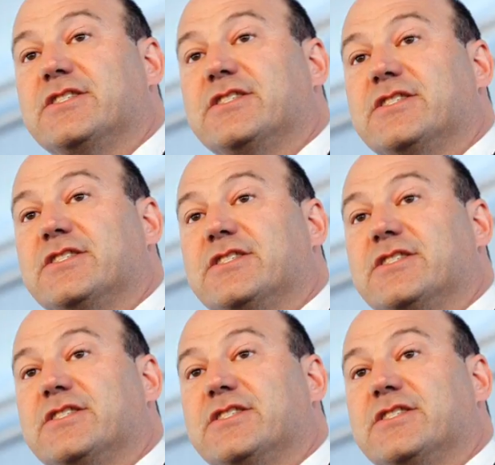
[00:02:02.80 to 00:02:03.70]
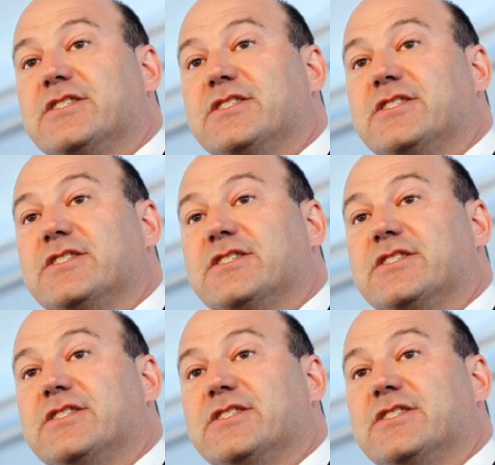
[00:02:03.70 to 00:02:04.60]

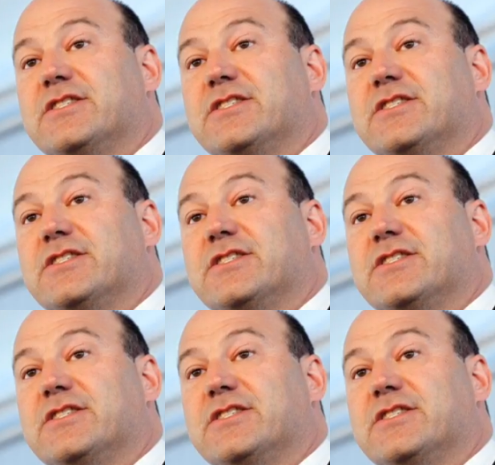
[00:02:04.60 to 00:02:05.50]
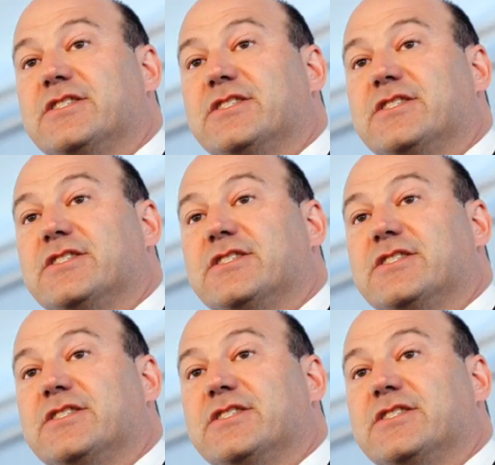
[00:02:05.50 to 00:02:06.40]

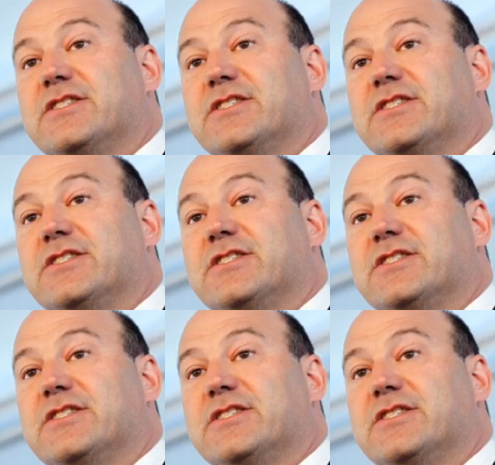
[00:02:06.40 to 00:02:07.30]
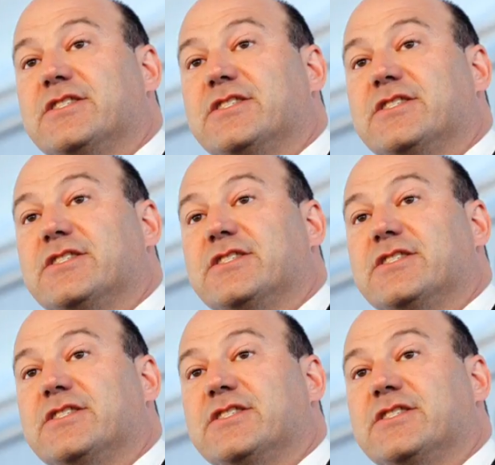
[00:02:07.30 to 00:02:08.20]

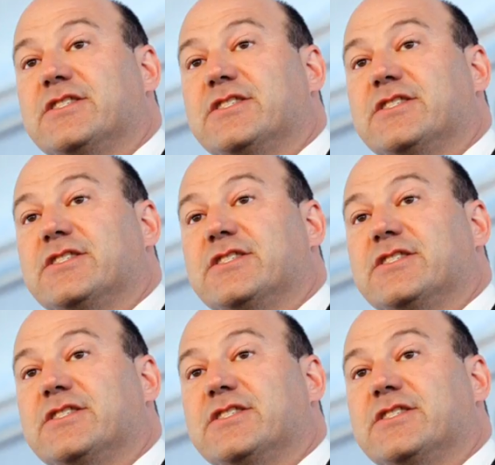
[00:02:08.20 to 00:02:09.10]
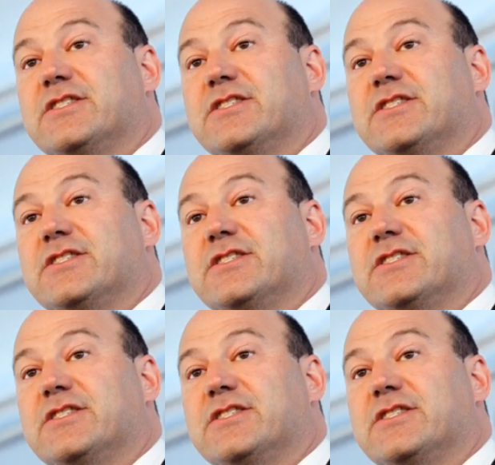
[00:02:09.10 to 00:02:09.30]
(no lip movement)